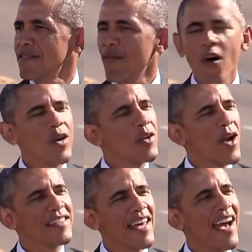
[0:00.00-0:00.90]
The Voting
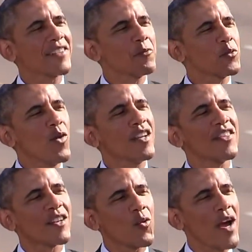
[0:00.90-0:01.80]
Rights Act was one of
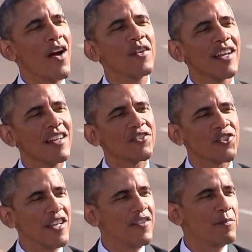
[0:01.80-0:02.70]
the crowning
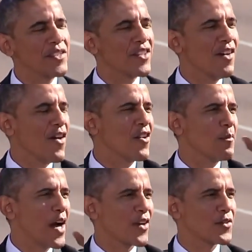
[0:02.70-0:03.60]
achievements of our
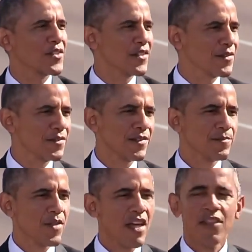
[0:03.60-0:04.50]
democracy,
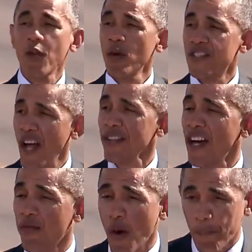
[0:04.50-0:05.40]
the result
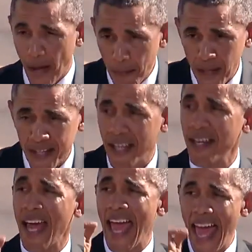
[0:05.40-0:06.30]
of
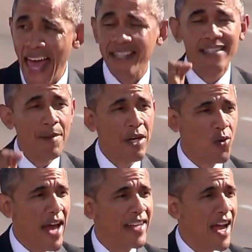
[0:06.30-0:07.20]
Republican and
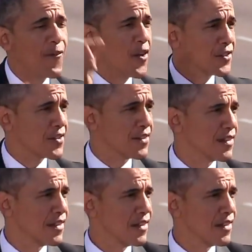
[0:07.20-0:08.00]
Democratic efforts.